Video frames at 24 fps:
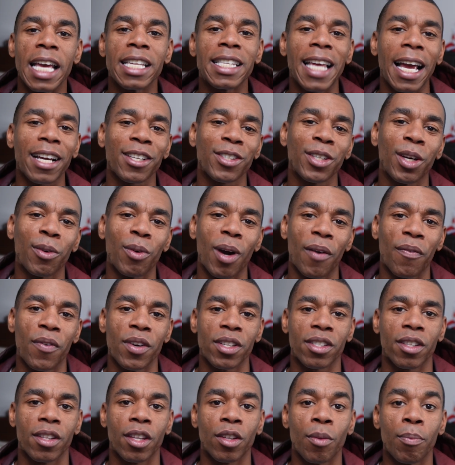is actually a
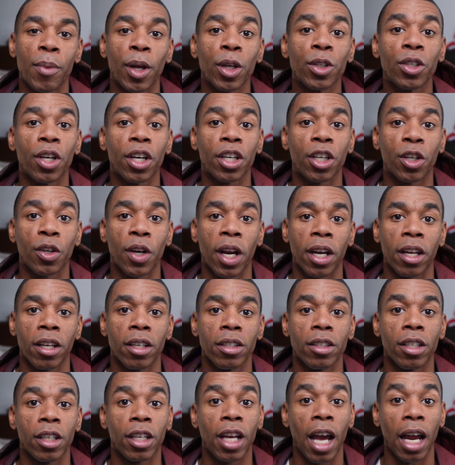reference that the military
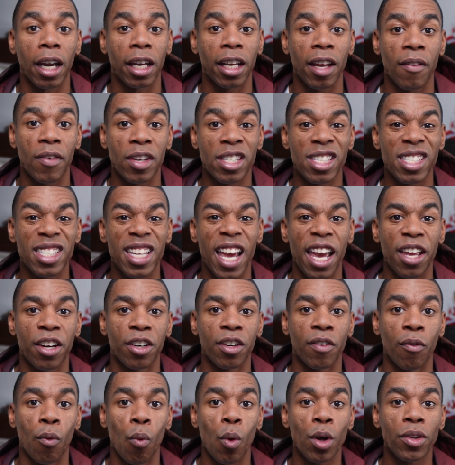created to kind of give a
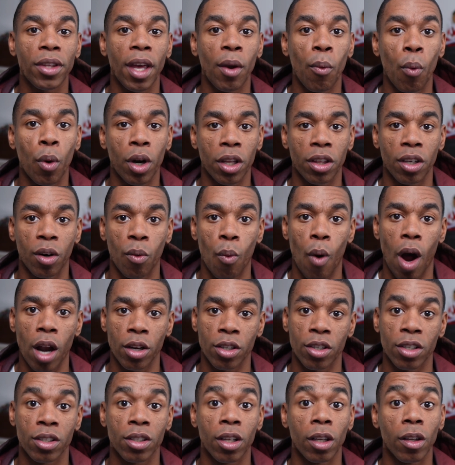standard of what they wanted their
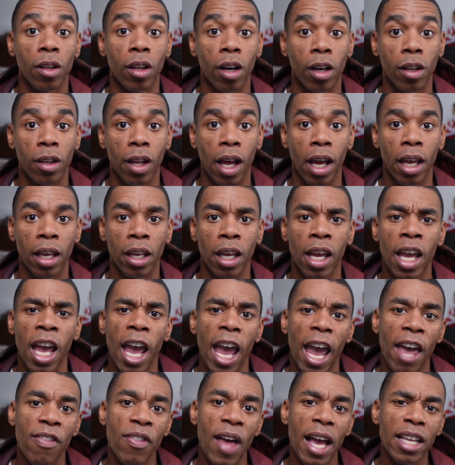watches to look like.
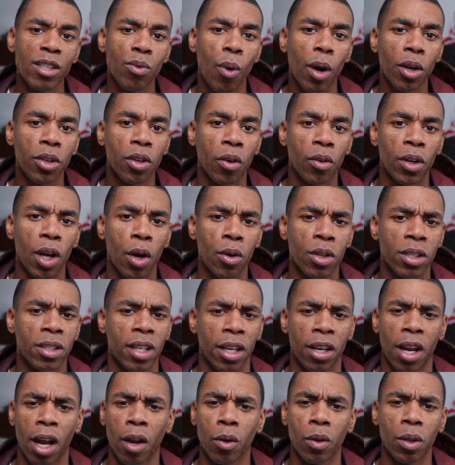And that's why you'll notice
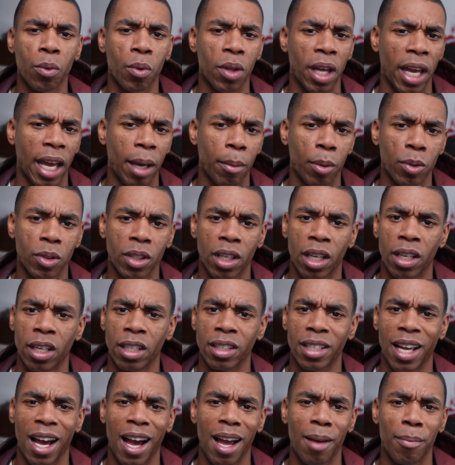that not only with Hamilton
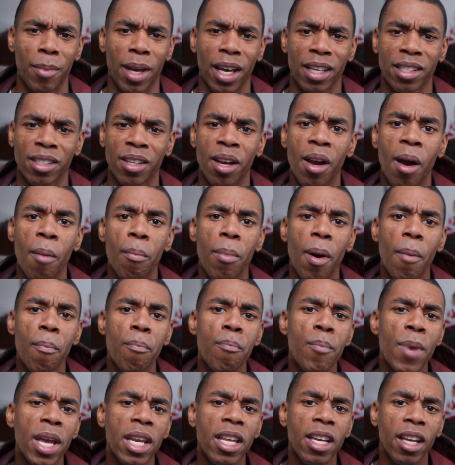and Timex, but
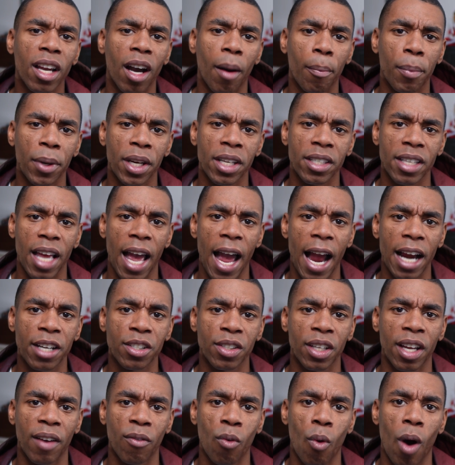many companies
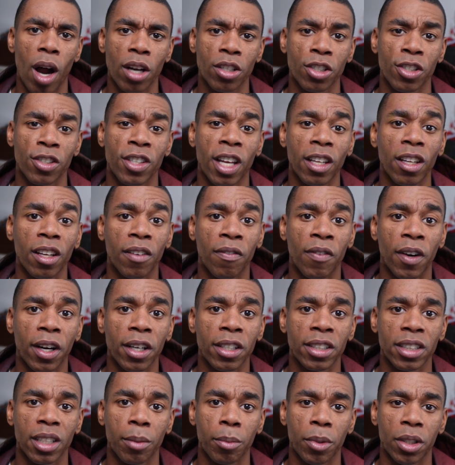actually have watches that look
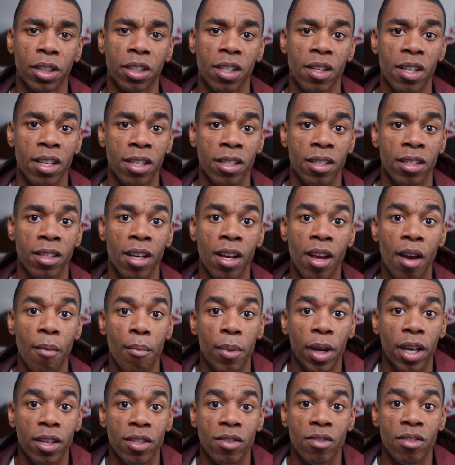very similar to this,
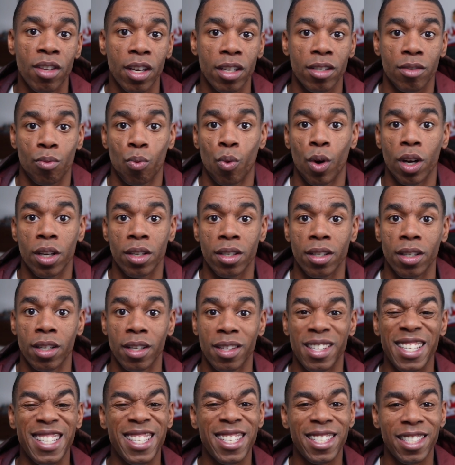because this was
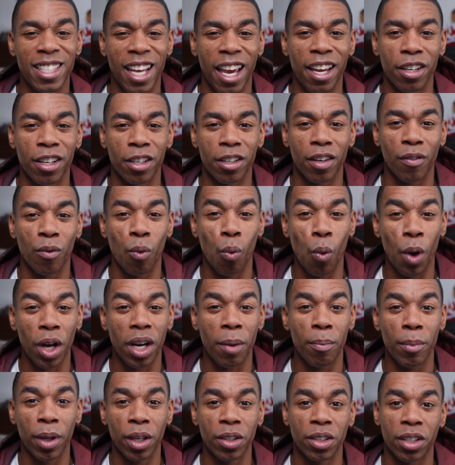the standard of what
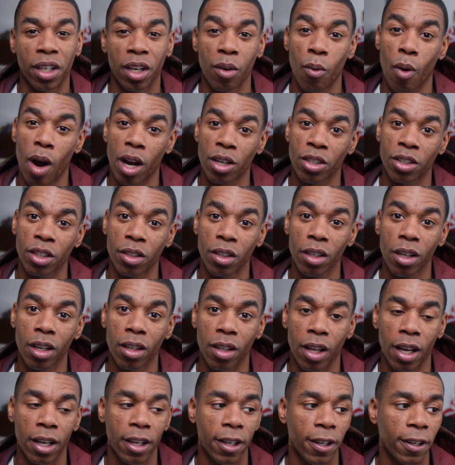a military watch should look
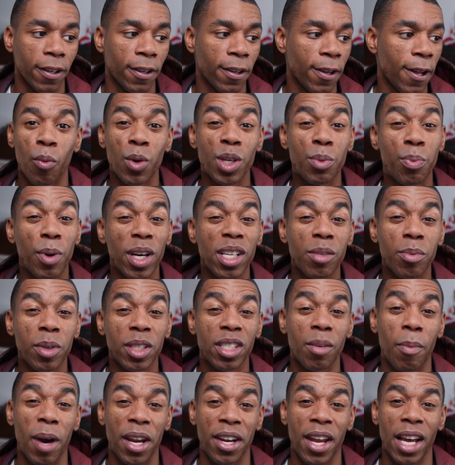like. Which brings me
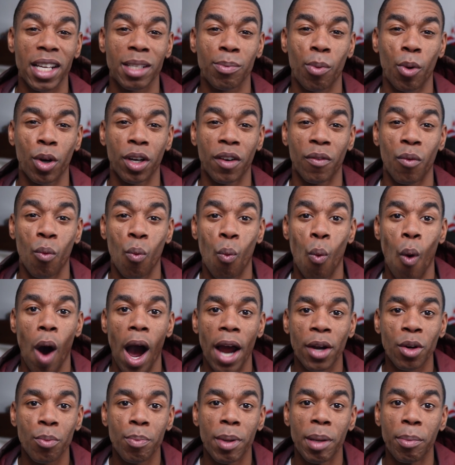to my next point of
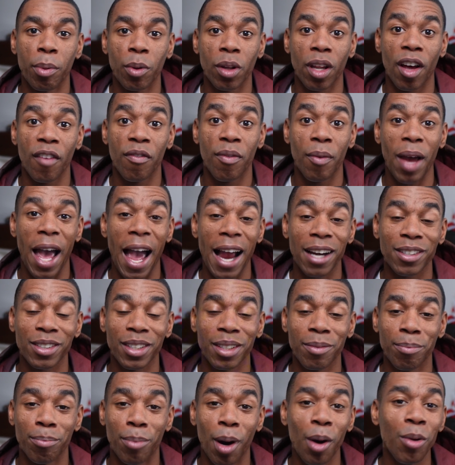why do people love
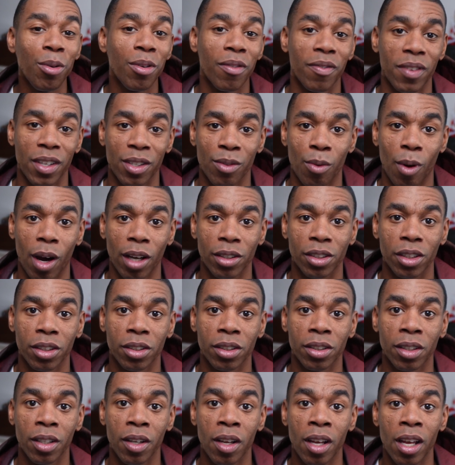actually both of these
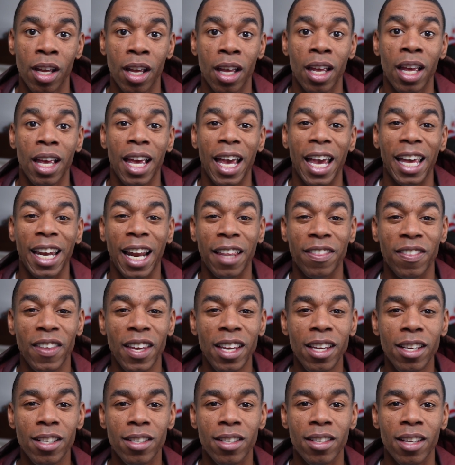watches? And I
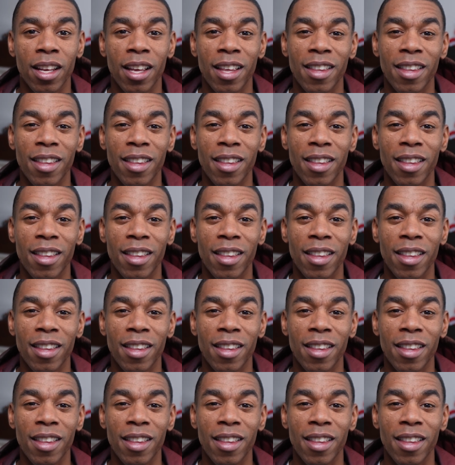think it's